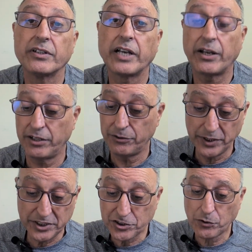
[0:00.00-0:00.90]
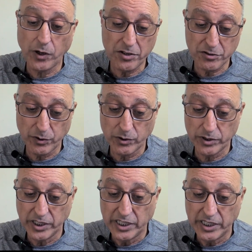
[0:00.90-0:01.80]
I had reached a crossroad
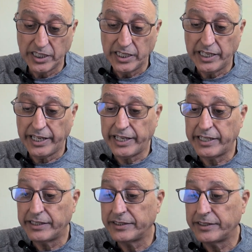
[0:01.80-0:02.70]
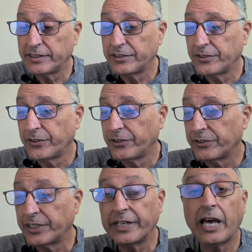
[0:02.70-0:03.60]
and
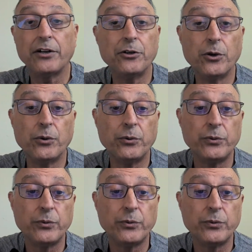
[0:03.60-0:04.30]
did not know